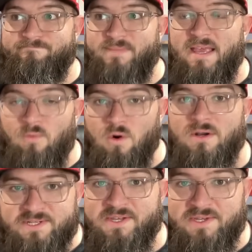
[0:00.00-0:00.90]
It
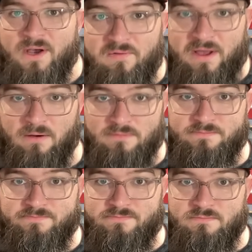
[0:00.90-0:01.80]
works itself out.
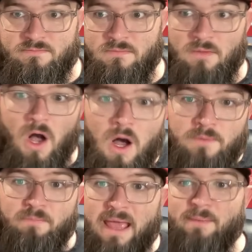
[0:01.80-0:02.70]

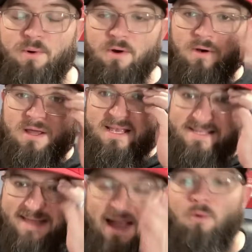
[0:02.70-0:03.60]
On paper is
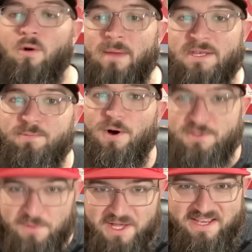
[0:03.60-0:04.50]
not where baseball's
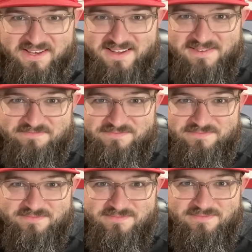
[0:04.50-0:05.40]
played.
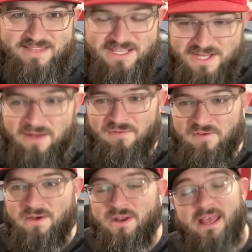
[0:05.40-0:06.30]
It's on
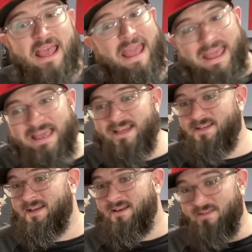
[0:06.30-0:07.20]
field.
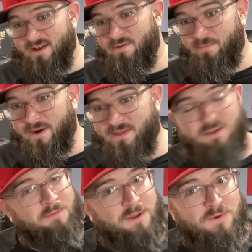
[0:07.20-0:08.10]
And the other part that
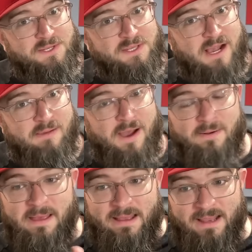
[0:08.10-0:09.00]
nobody wants to talk
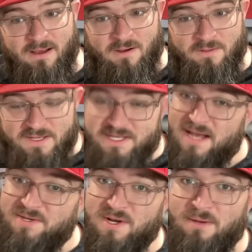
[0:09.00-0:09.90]
about, not all these
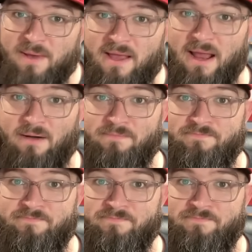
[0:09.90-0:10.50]
guys are going to pan out.